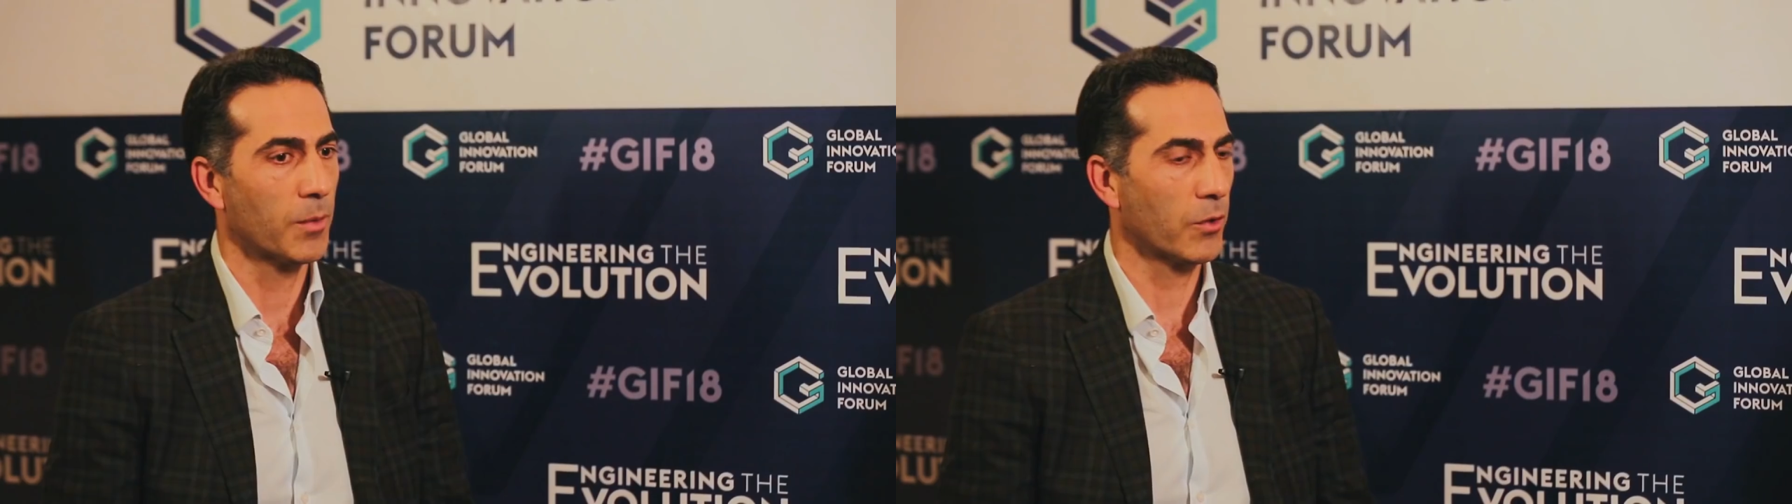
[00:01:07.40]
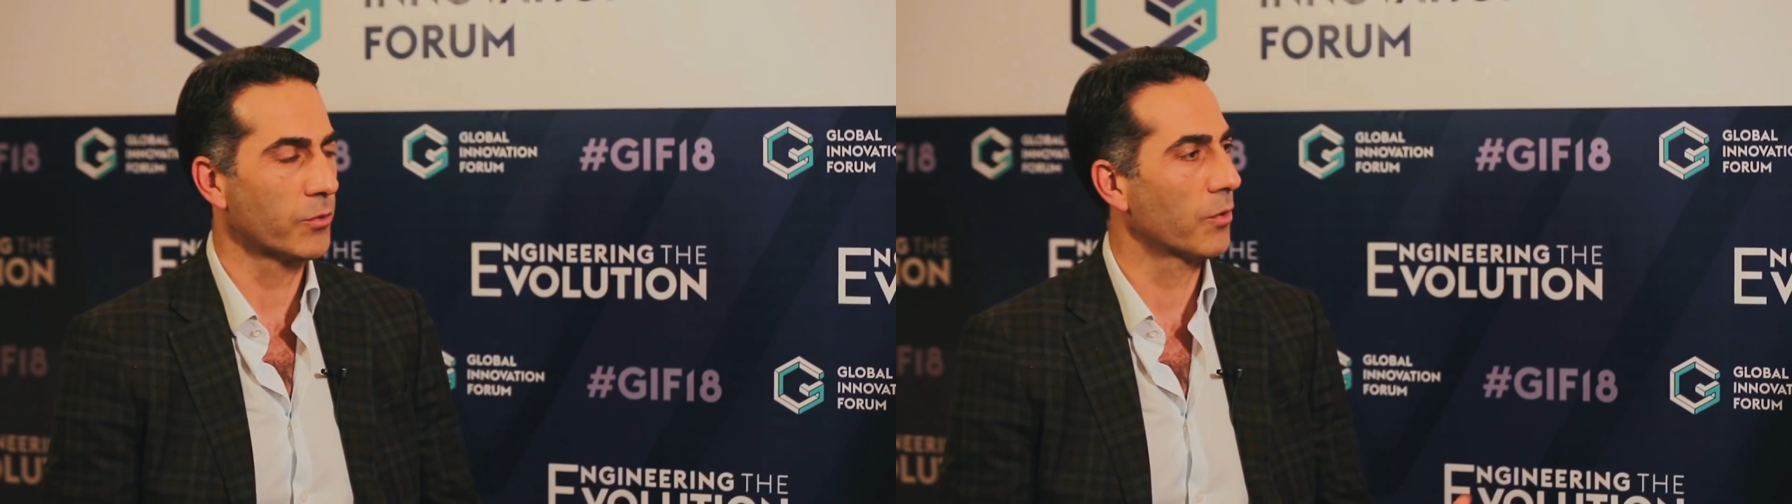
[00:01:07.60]

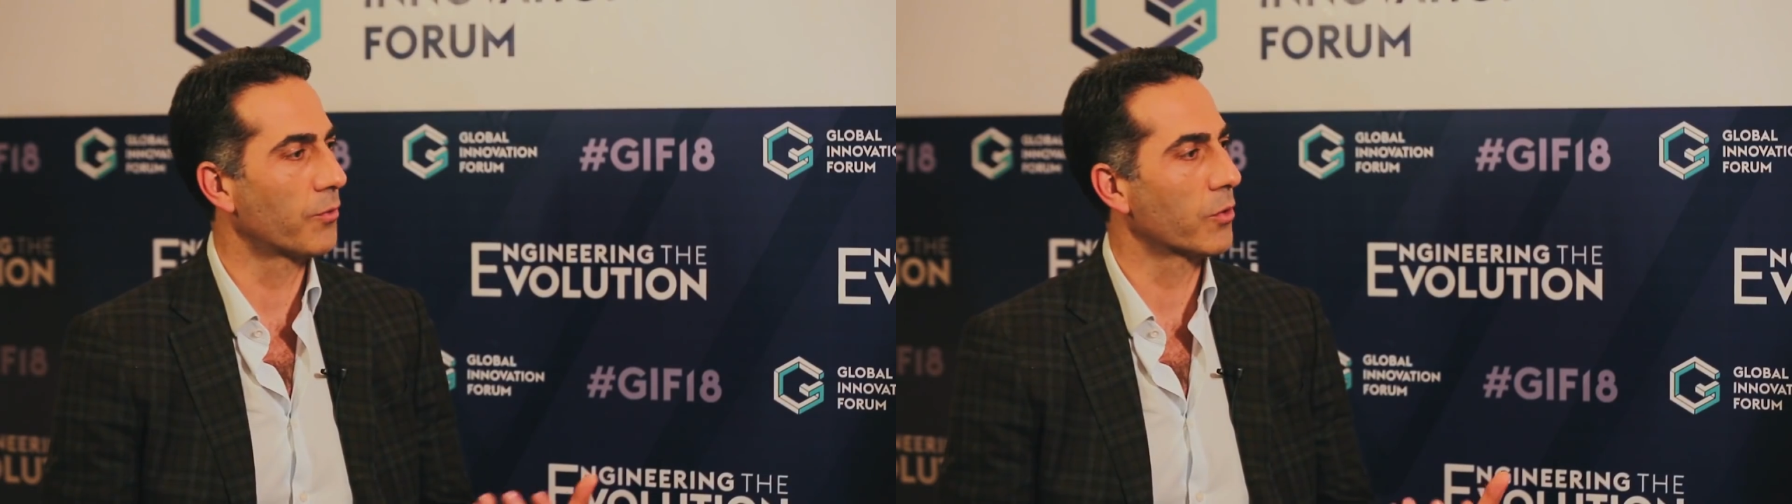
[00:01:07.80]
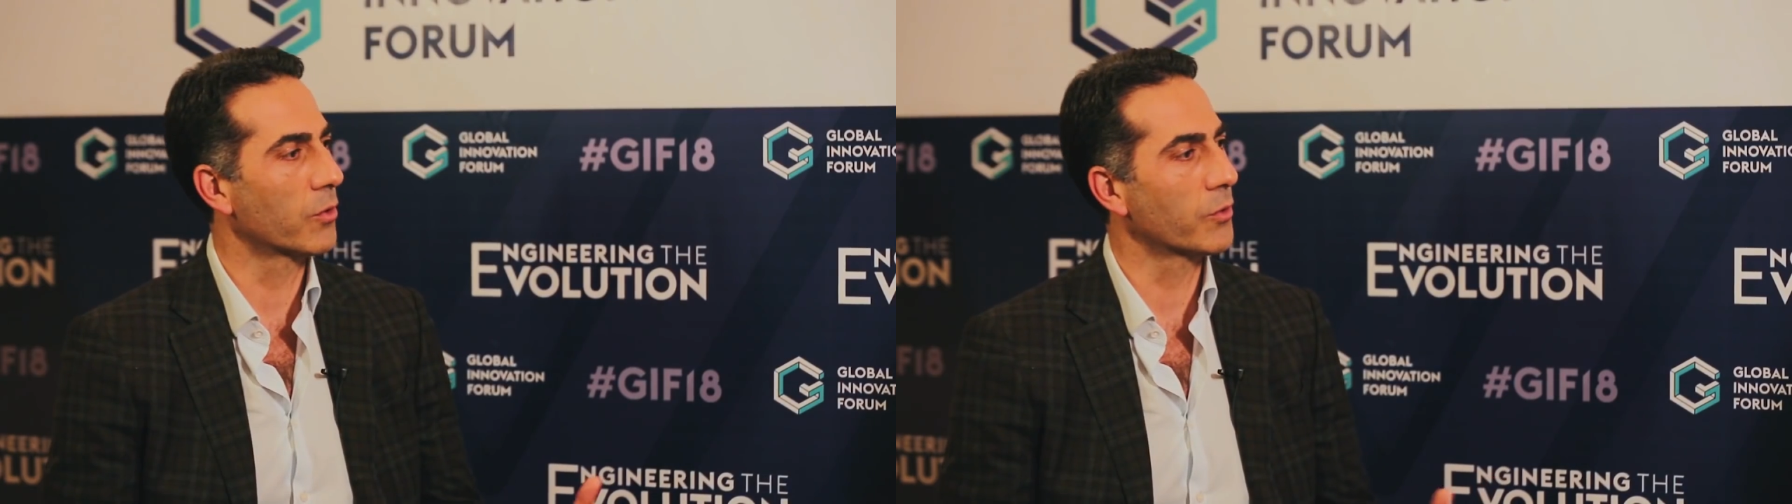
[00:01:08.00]
but also
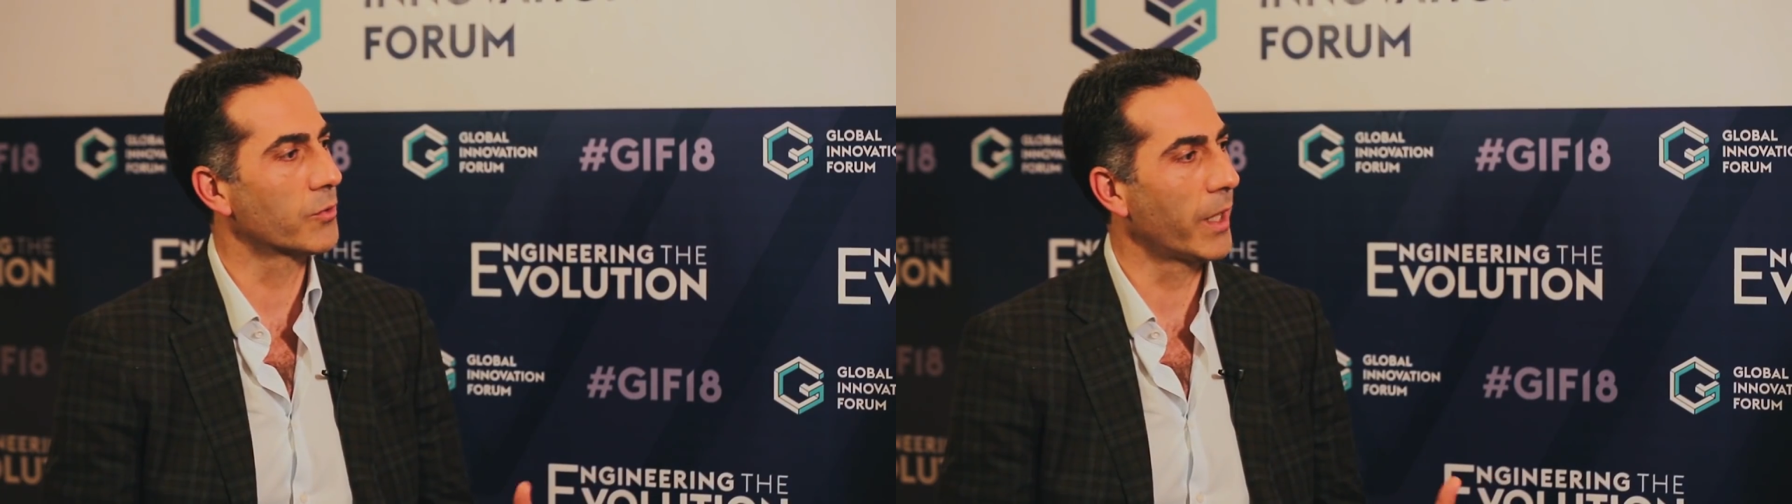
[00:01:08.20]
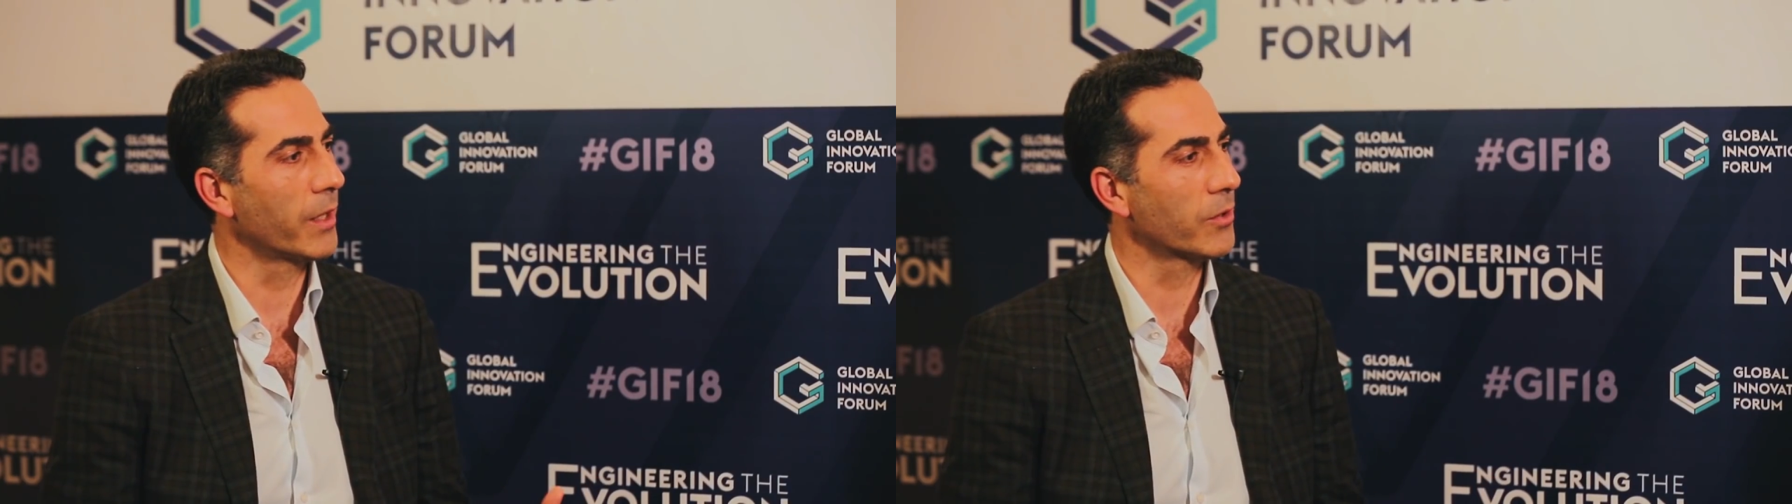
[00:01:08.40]
for
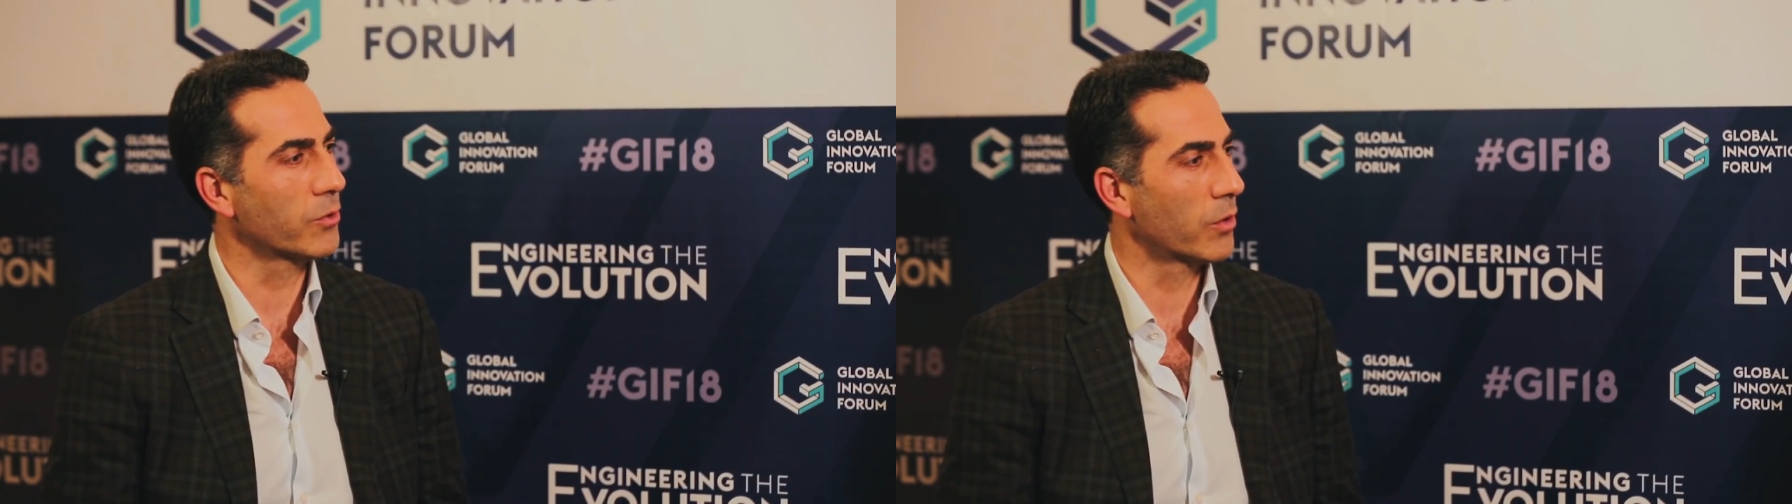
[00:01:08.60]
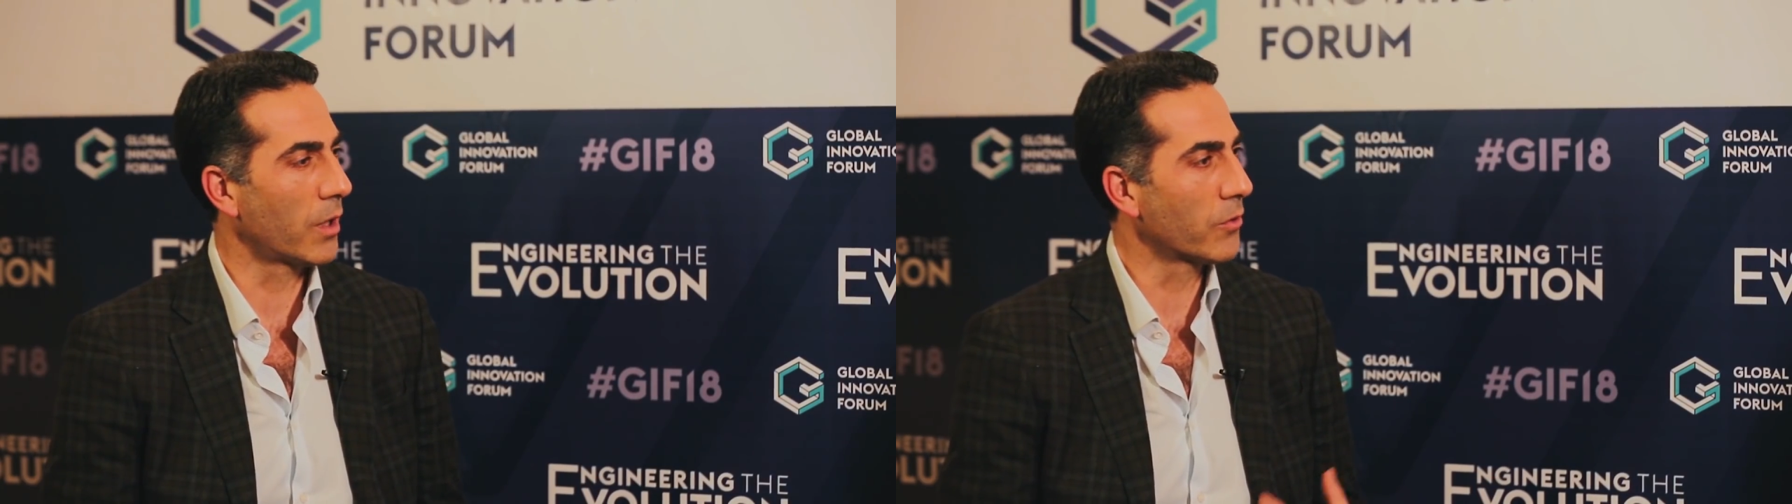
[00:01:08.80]
those scientists who are